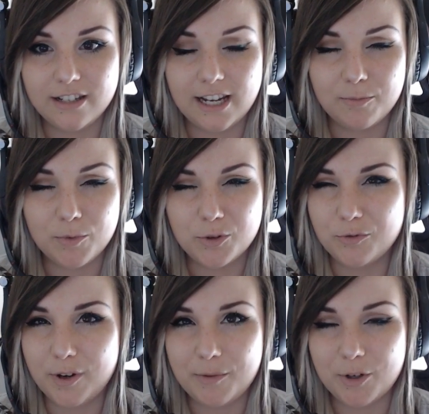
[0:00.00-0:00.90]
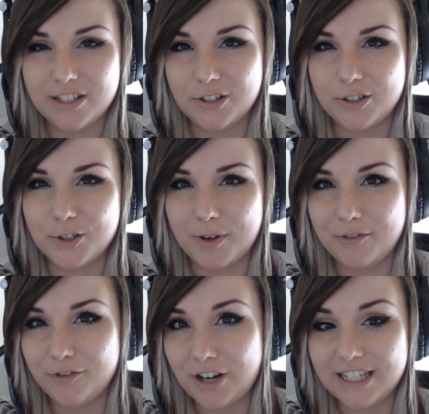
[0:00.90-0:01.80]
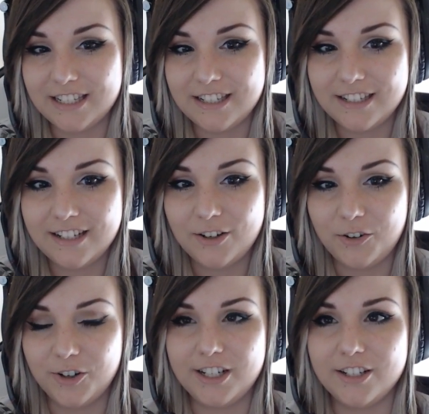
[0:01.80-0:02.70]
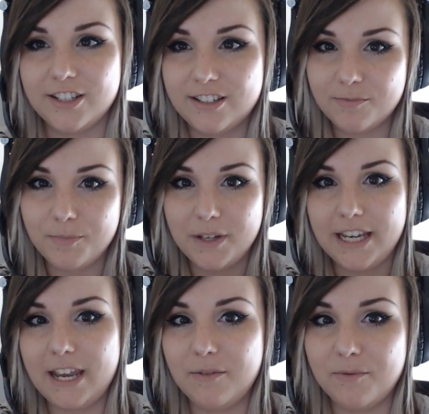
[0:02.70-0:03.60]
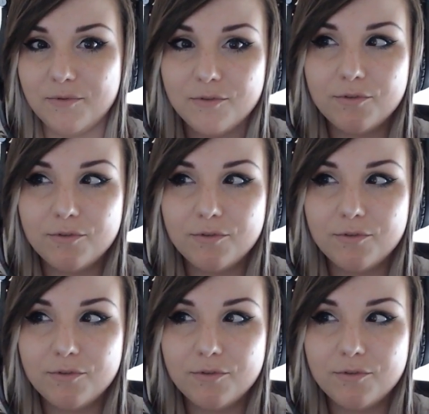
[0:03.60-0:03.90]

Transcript: like, most of my mods are also my friends or just became